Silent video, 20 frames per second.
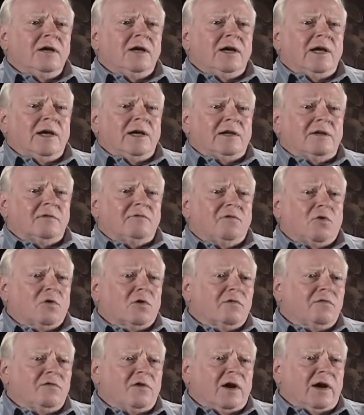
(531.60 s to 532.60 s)
and
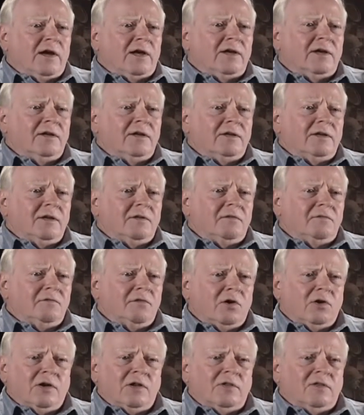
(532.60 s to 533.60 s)
fortified,
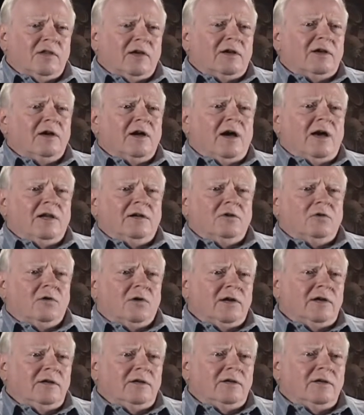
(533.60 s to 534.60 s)
very thick
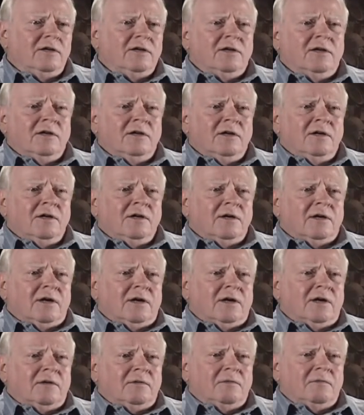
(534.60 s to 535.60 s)
concrete,
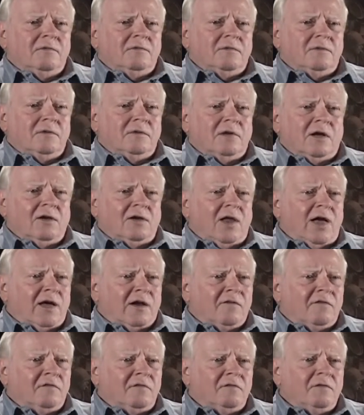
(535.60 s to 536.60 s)
uh, a lot
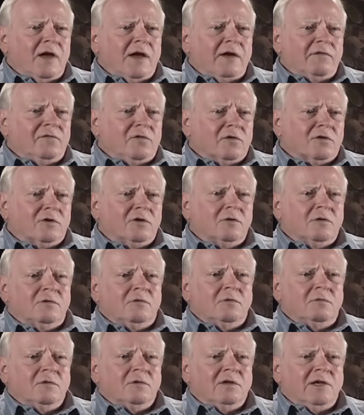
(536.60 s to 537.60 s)
of effort
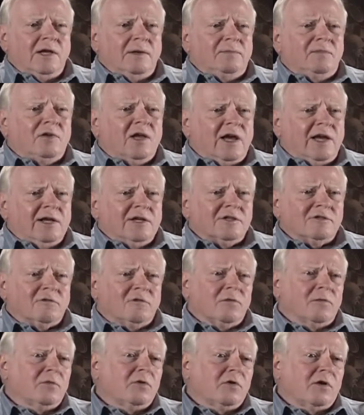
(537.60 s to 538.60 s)
to keep tanks
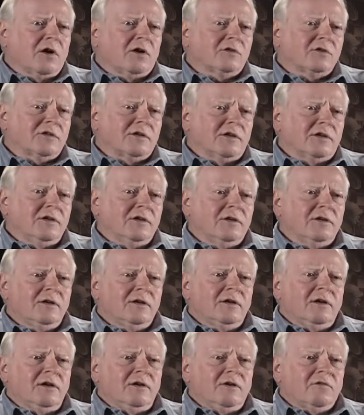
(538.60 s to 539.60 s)
from crossing
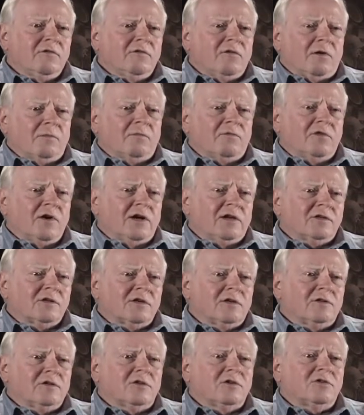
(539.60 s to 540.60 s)
from France
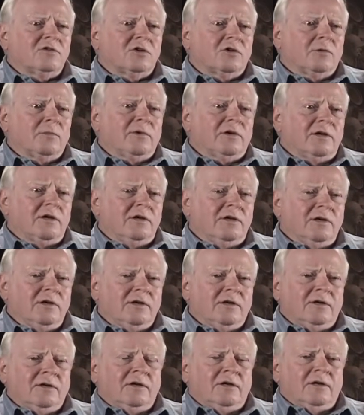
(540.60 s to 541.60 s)
into Germany.
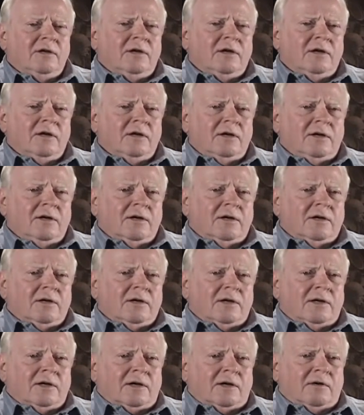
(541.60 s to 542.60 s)

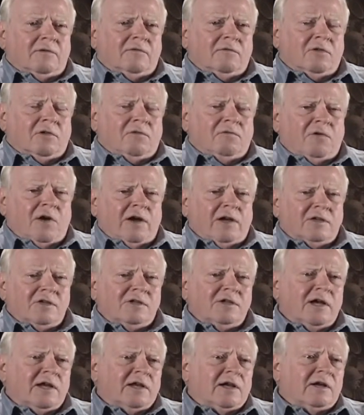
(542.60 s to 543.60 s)
Uh, the
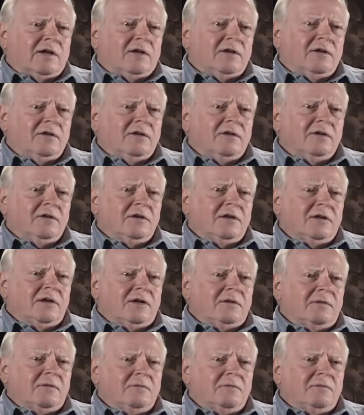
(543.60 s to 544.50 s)
France had a, a